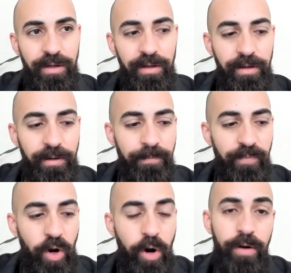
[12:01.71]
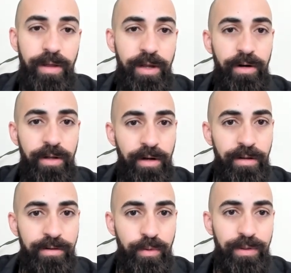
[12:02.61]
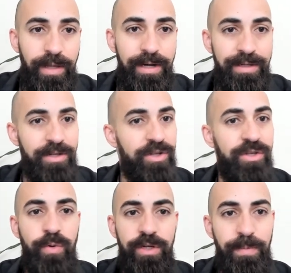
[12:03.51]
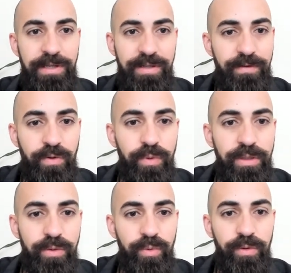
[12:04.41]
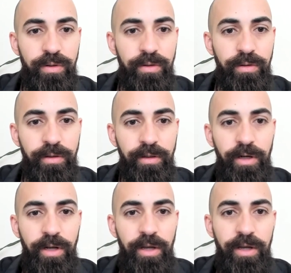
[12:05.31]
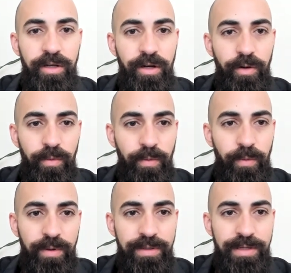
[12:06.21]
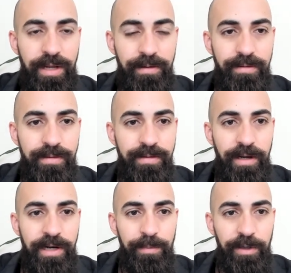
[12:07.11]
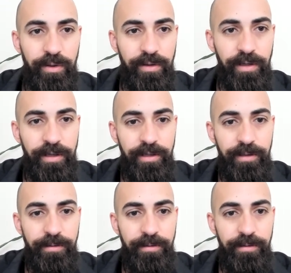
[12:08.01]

Um, are they uh, doing that? Is it just too expensive to retool, or you know, what, what does that dynamic look like?